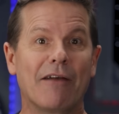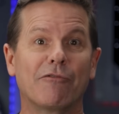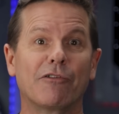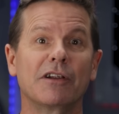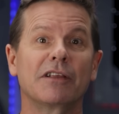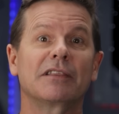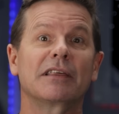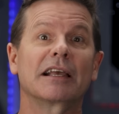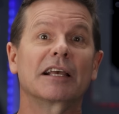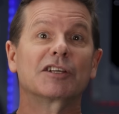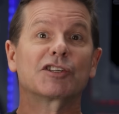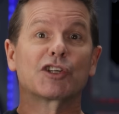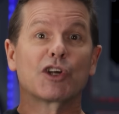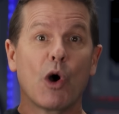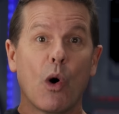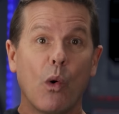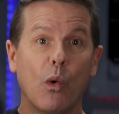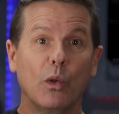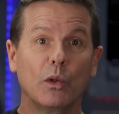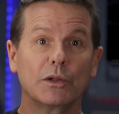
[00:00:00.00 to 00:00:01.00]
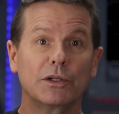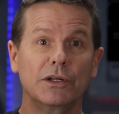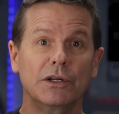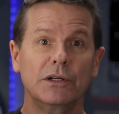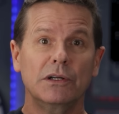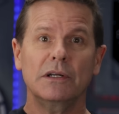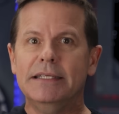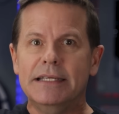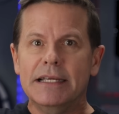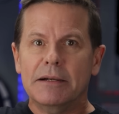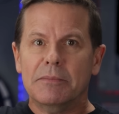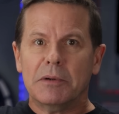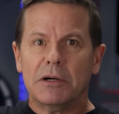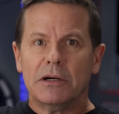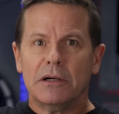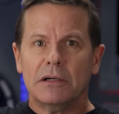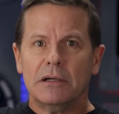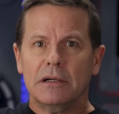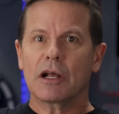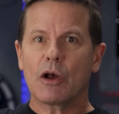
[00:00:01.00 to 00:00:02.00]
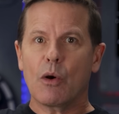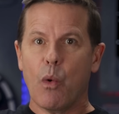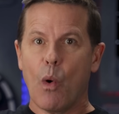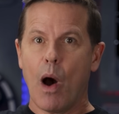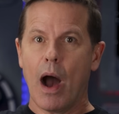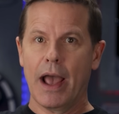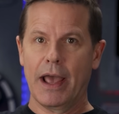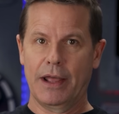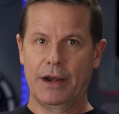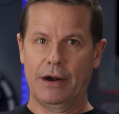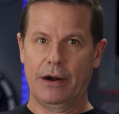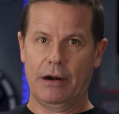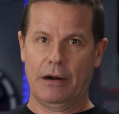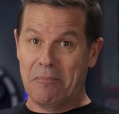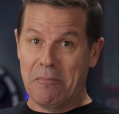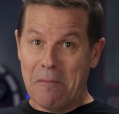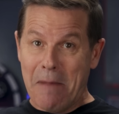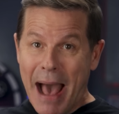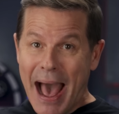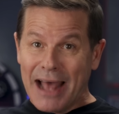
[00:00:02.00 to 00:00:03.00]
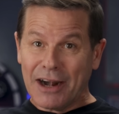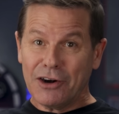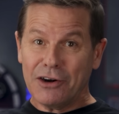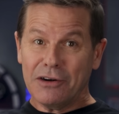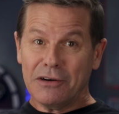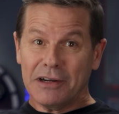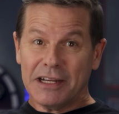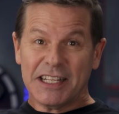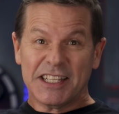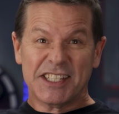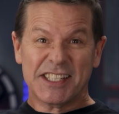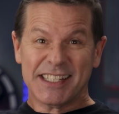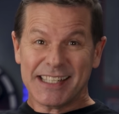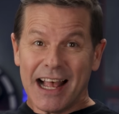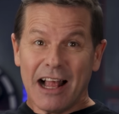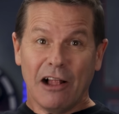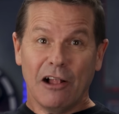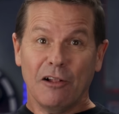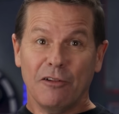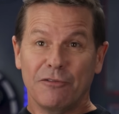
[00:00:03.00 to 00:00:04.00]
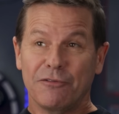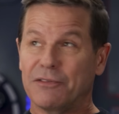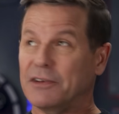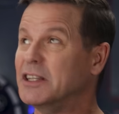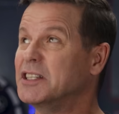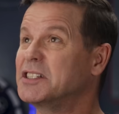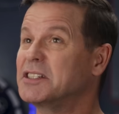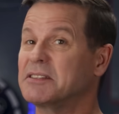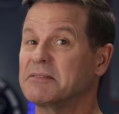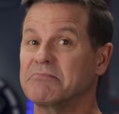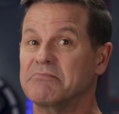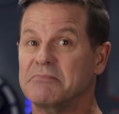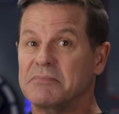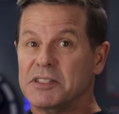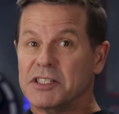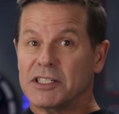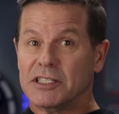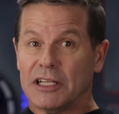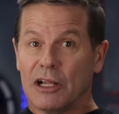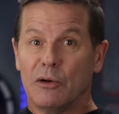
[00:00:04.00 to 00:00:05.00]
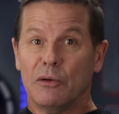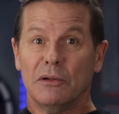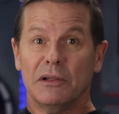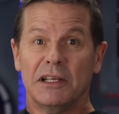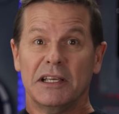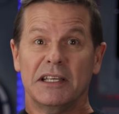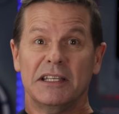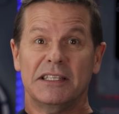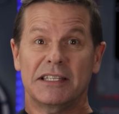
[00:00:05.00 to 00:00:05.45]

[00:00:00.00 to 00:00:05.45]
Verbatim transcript: Everything is colder, dimmer, quieter. Matter itself is slowly